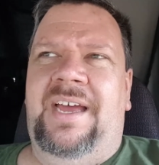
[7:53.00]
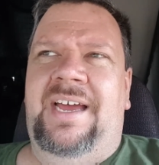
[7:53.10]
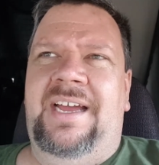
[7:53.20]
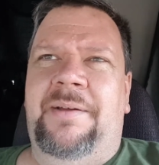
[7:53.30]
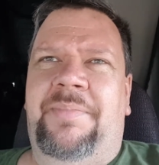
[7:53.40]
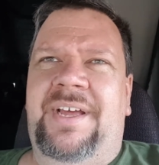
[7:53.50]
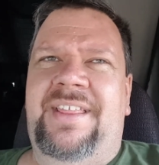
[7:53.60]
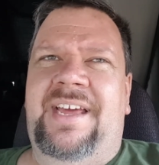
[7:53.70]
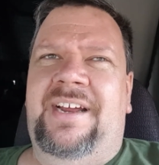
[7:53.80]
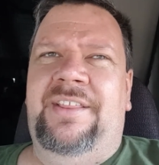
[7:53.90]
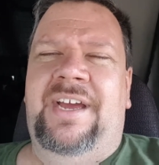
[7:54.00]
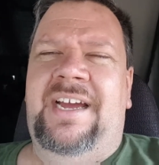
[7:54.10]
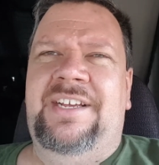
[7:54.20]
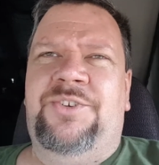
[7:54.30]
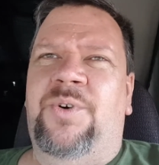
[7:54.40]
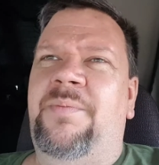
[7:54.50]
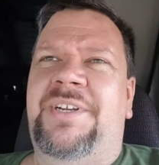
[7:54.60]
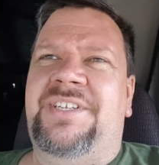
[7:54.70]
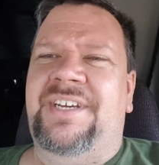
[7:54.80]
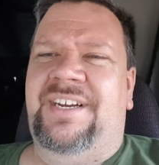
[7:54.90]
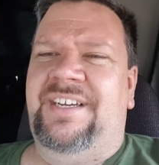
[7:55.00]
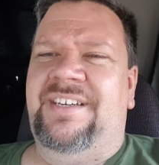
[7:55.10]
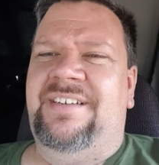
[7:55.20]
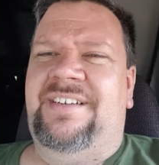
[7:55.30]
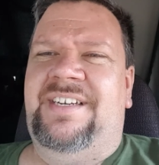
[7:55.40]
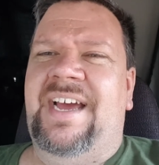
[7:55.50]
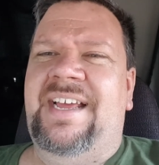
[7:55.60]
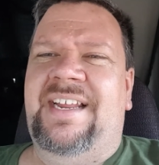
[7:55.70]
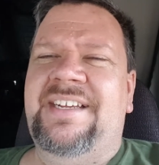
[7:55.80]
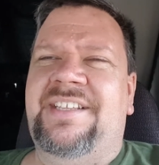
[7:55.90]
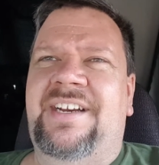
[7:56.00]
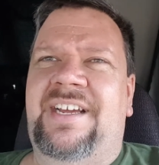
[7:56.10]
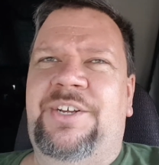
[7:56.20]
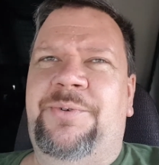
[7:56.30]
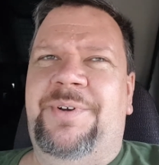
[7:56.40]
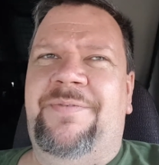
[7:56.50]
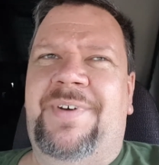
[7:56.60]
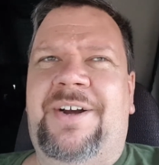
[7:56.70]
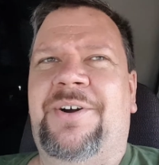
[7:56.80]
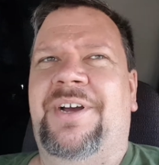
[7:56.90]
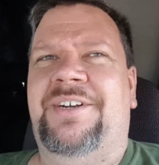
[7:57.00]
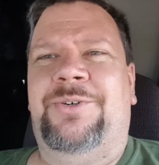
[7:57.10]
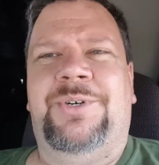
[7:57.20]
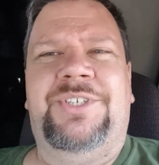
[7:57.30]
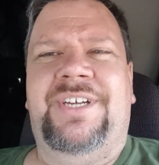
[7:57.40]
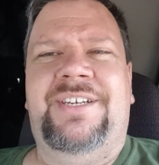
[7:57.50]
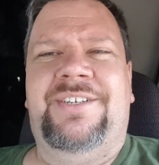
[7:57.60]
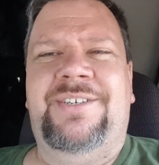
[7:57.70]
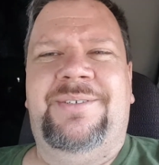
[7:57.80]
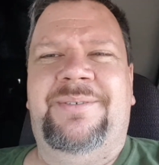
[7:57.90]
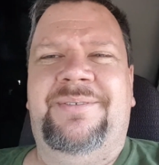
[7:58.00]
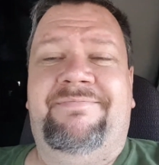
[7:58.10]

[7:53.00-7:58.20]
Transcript: I can play that on the highest torment setting and die less than I do in veteran on Torchlight 2.